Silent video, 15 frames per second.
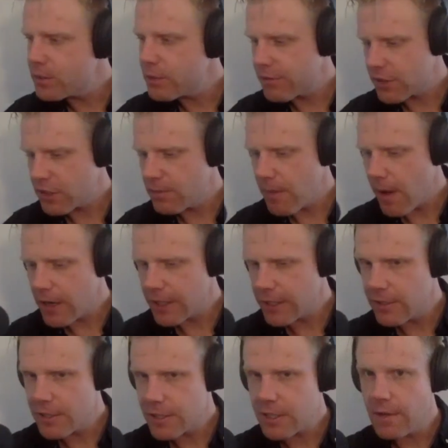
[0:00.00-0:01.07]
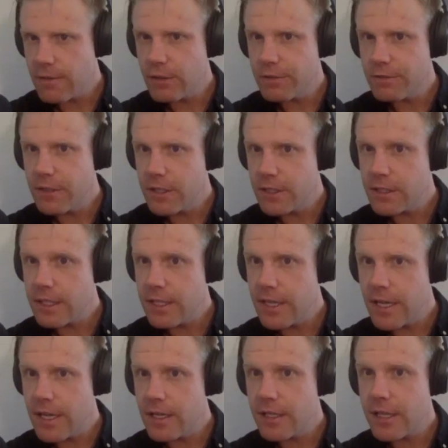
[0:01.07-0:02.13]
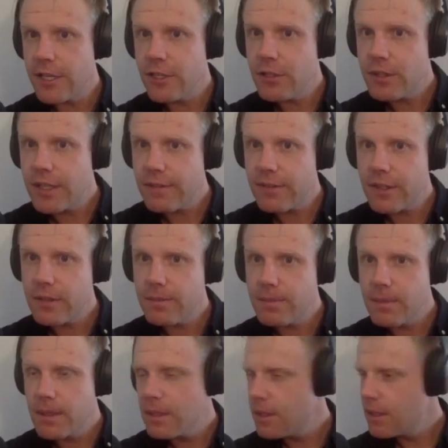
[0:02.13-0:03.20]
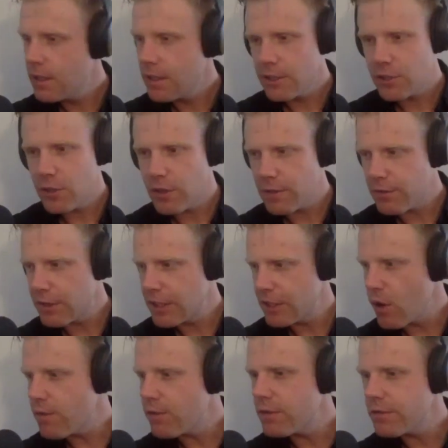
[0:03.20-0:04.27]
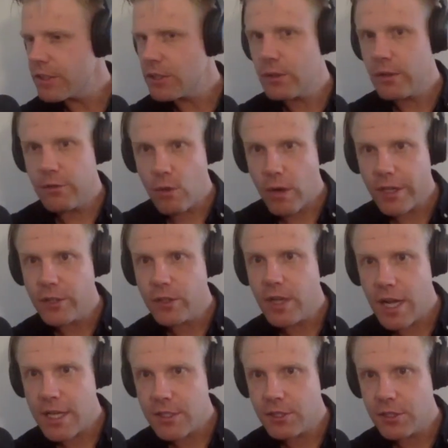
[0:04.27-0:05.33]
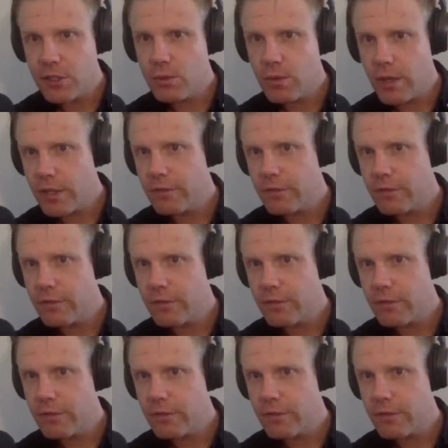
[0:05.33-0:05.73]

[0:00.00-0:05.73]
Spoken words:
with the Commodity Discovery Fund, can you give them sort of the overview of what you guys do, what you're